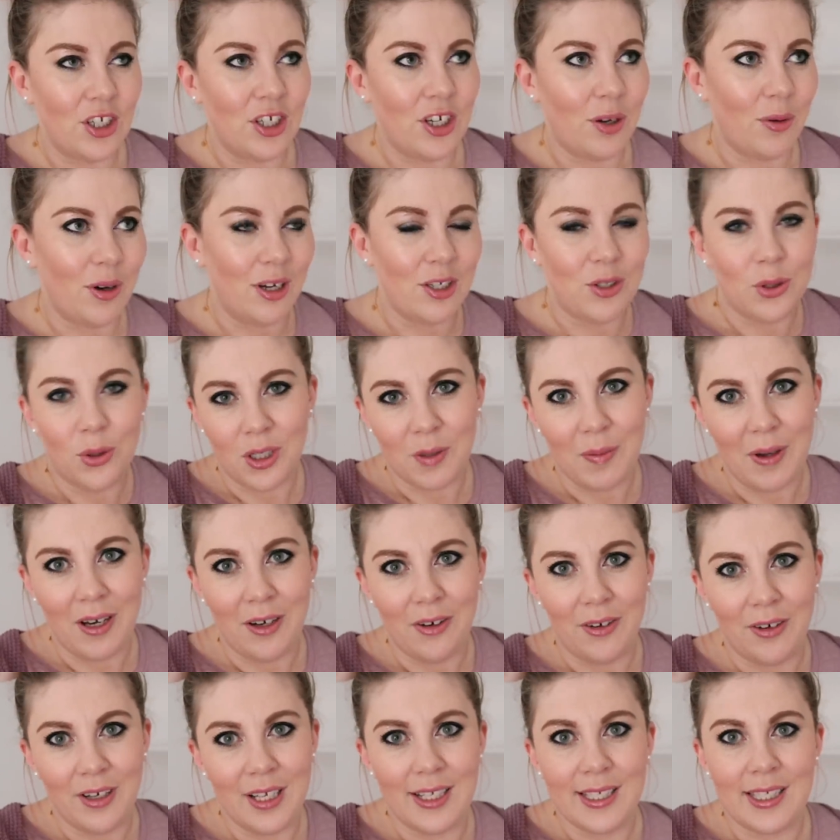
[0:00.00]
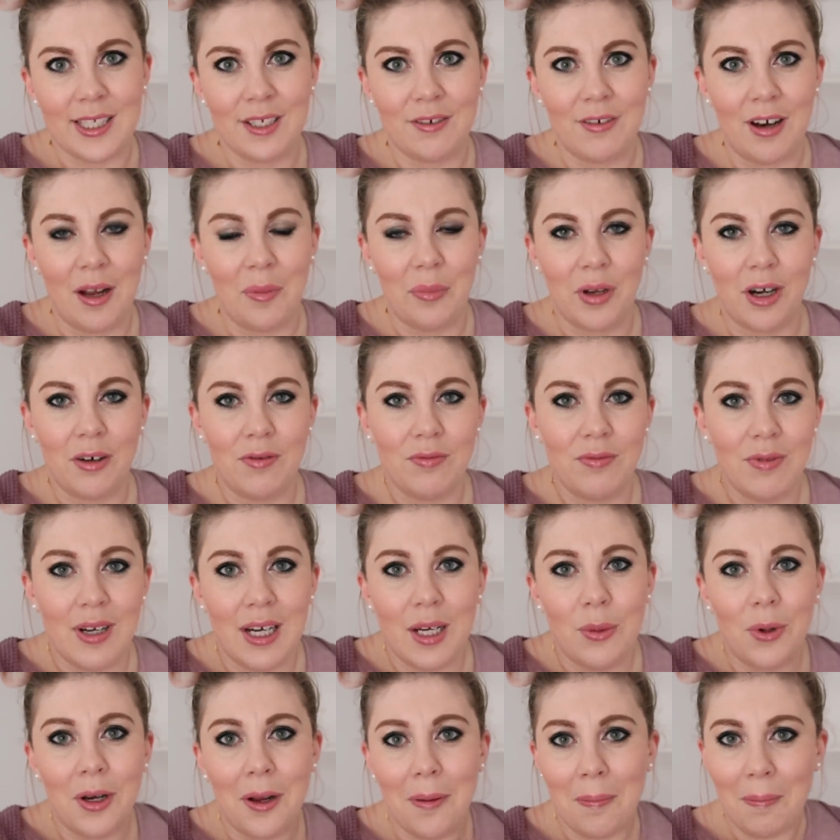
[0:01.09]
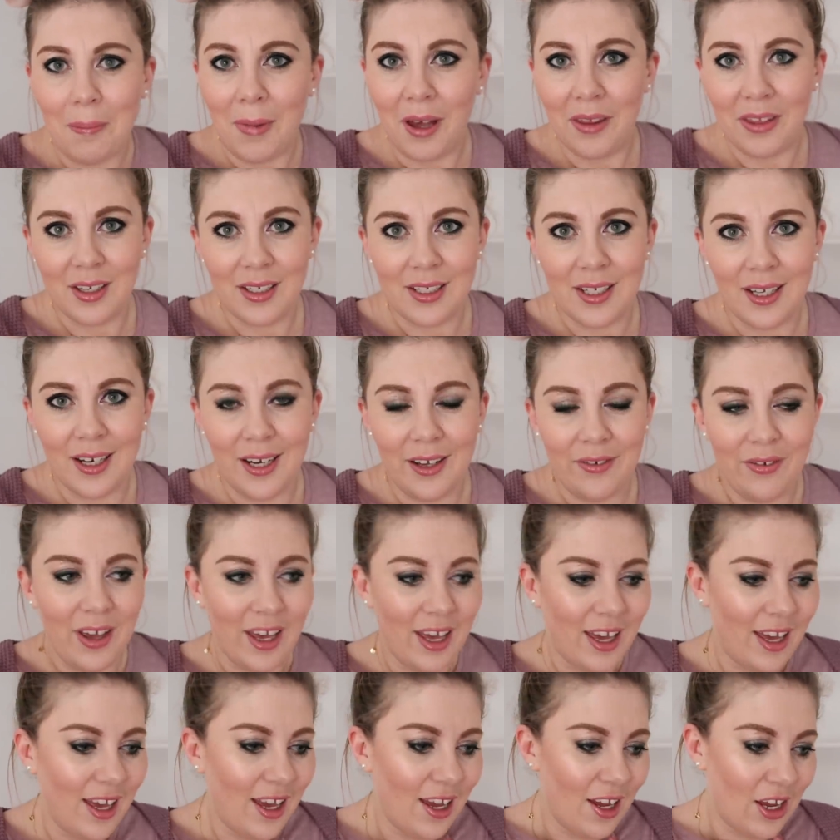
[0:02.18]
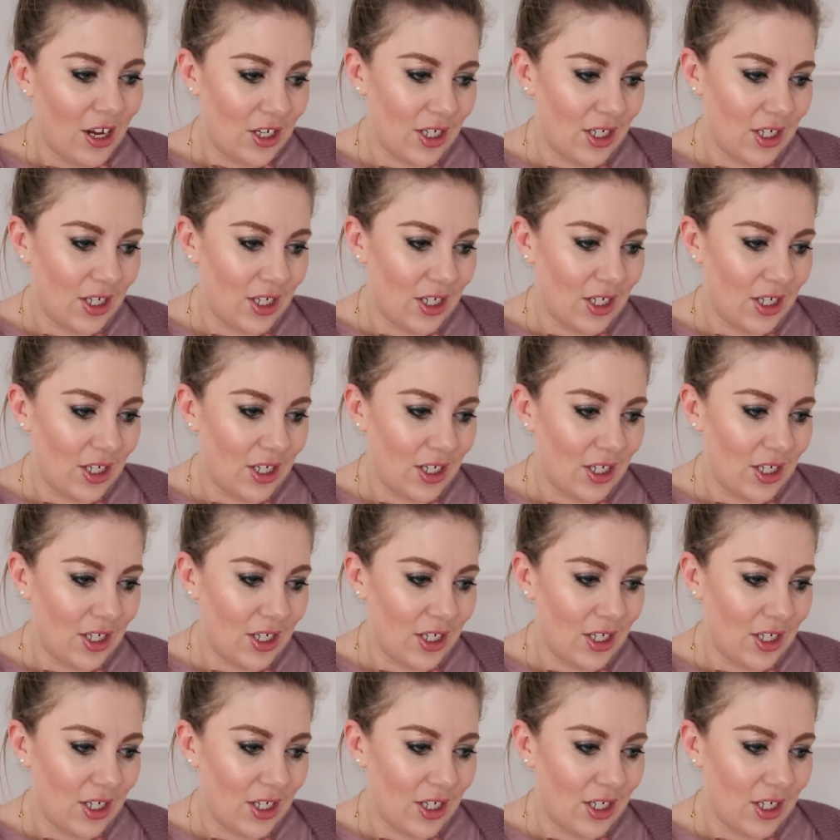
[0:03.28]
Do you know, I talked about it on Instagram, but I really want a mother to live here.